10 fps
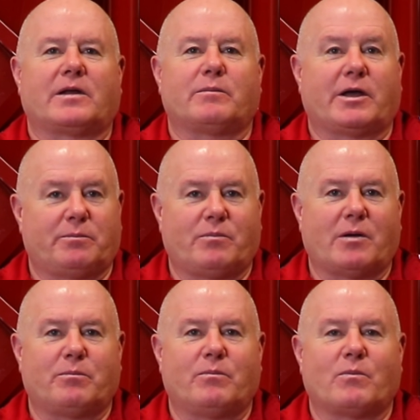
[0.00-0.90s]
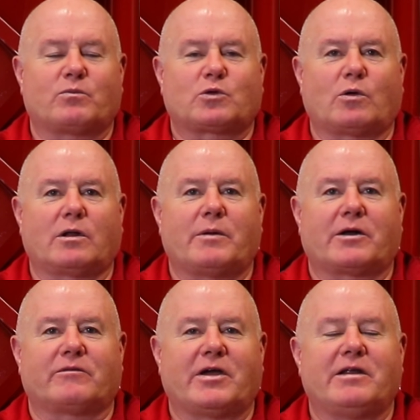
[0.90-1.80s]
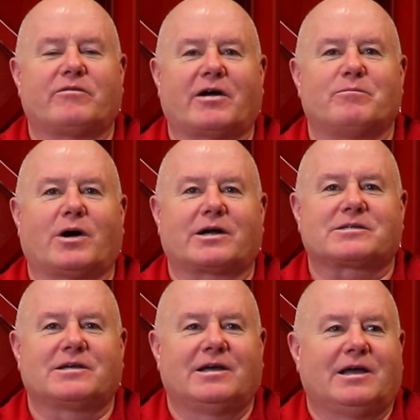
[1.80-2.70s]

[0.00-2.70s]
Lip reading: and I made a total amount of 85 bucks,